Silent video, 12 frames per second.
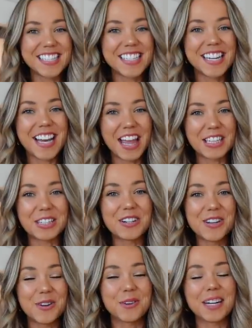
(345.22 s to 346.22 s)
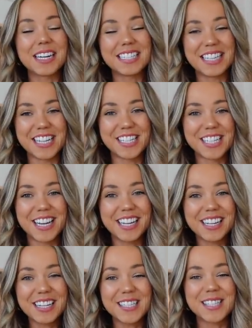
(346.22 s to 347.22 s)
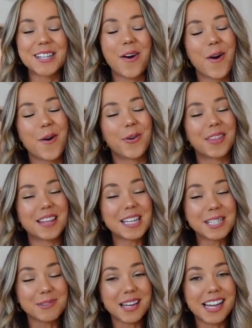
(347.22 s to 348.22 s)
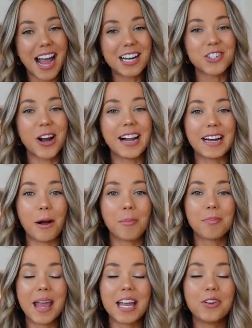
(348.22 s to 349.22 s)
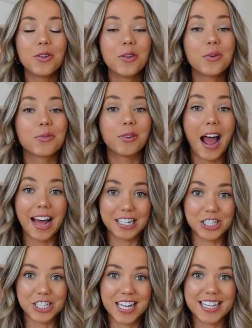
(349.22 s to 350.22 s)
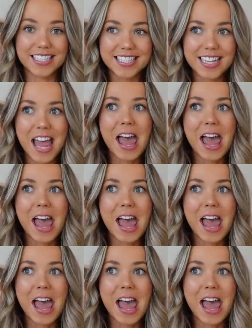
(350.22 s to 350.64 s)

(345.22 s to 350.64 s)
is another newer addition. So this week I tried out pickled radishes.